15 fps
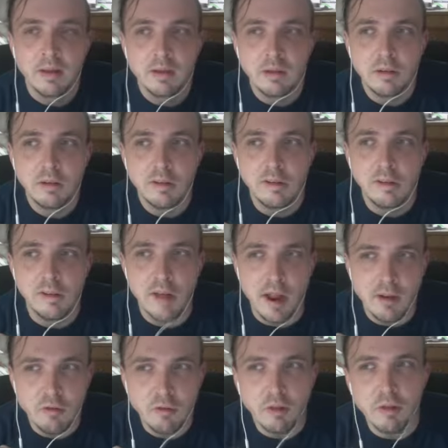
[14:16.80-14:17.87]

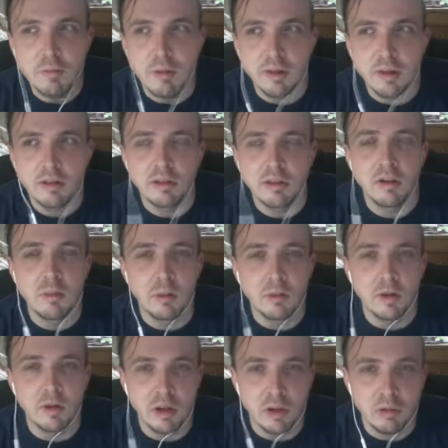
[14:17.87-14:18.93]
general but super
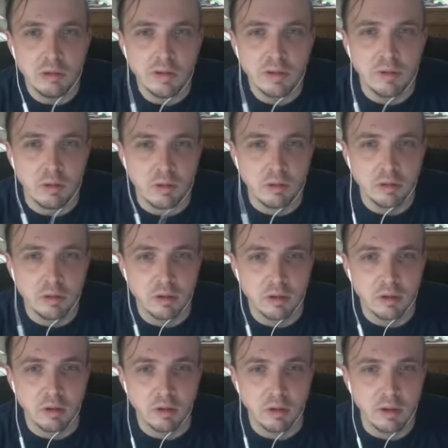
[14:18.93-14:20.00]
useful
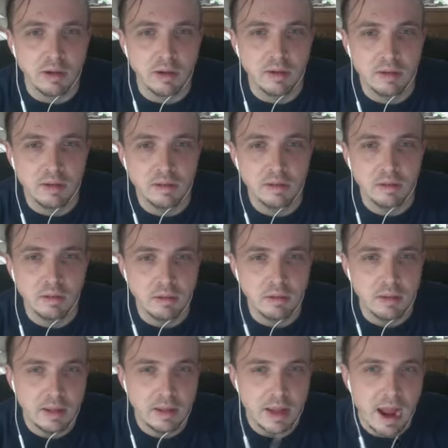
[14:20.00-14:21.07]
degrees
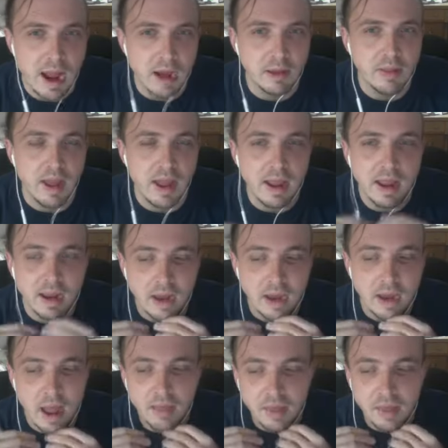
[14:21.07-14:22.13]
out of that. And
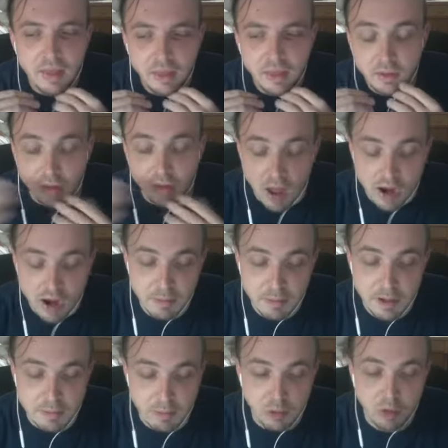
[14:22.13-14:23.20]
I think there's a lot of
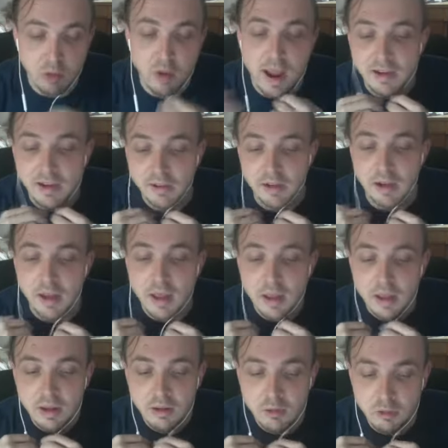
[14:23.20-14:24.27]
people who actually
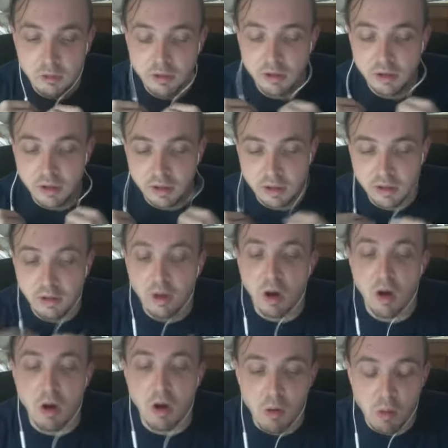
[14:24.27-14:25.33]

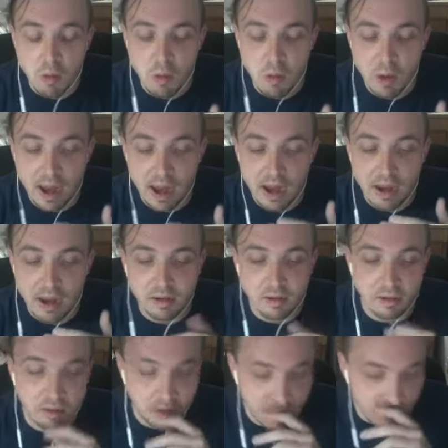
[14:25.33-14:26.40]
go and
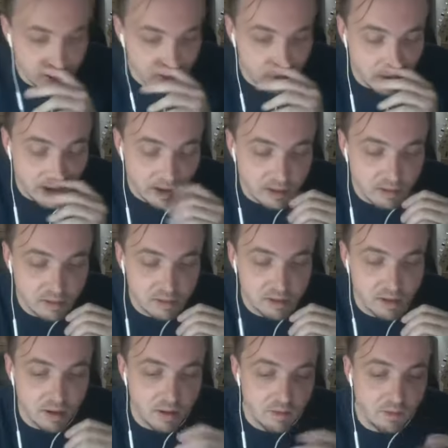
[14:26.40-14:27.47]
take advantage
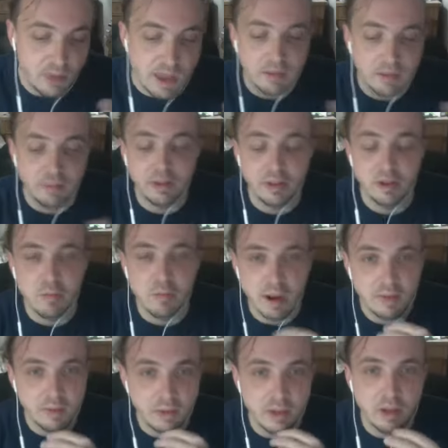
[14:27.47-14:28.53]
of that,
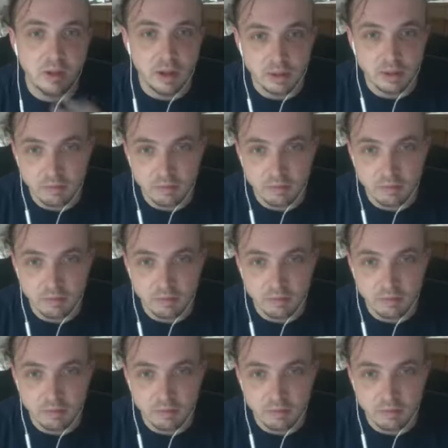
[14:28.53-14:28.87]
benefit that you get,